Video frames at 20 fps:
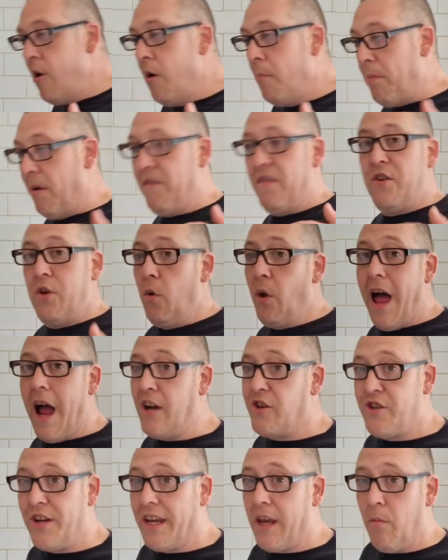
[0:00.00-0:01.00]
But if you do
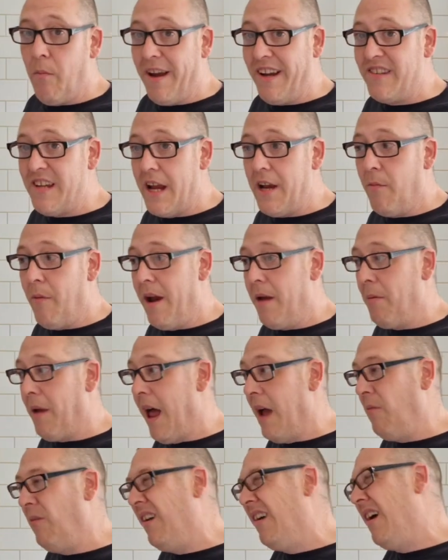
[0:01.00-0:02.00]
like chicken wings anyway, you're
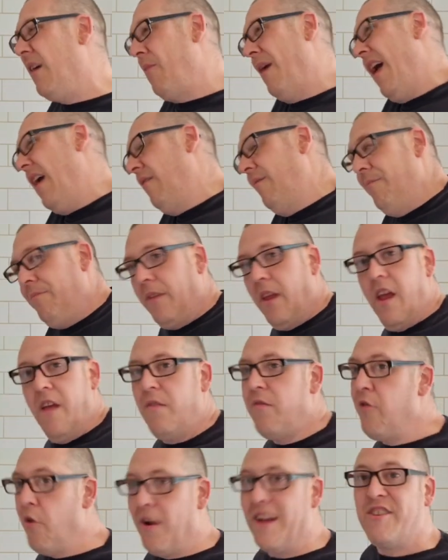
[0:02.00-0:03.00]
like, oh well,
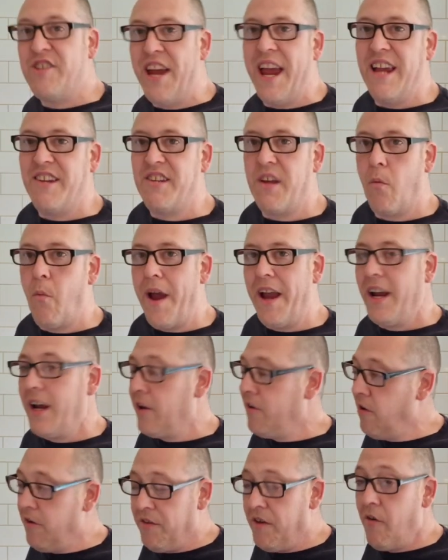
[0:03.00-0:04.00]
they're a tasty wing,
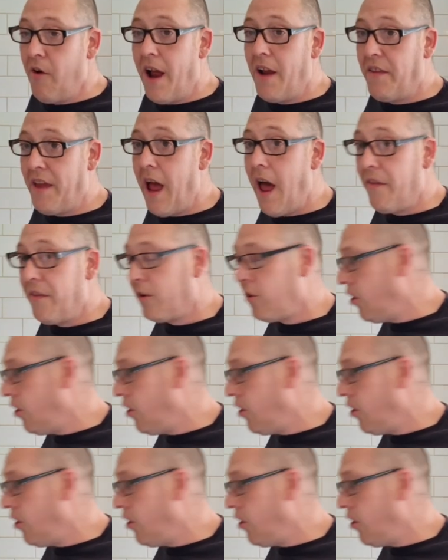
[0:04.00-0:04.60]
and they're